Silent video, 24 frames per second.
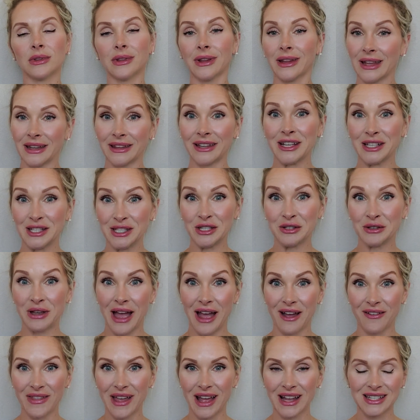unless you
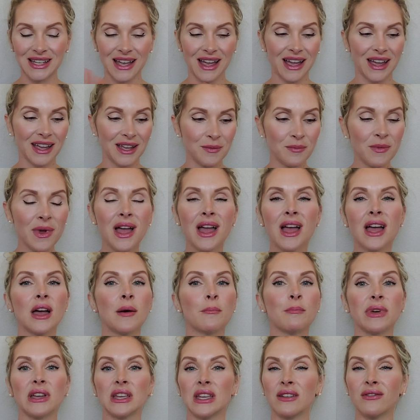have that time.
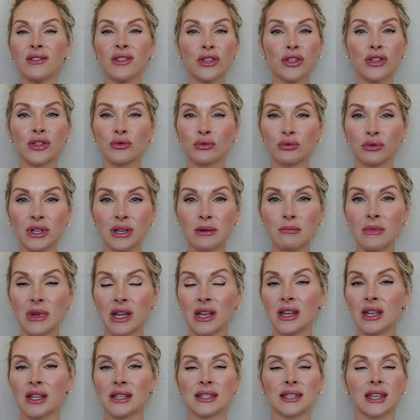But even 3
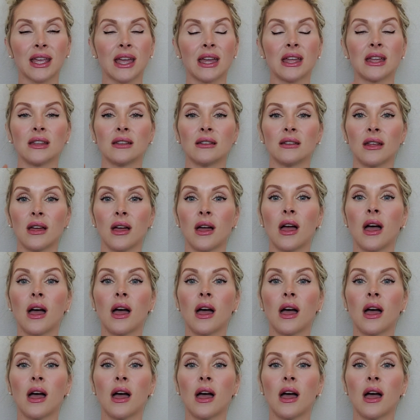minutes can,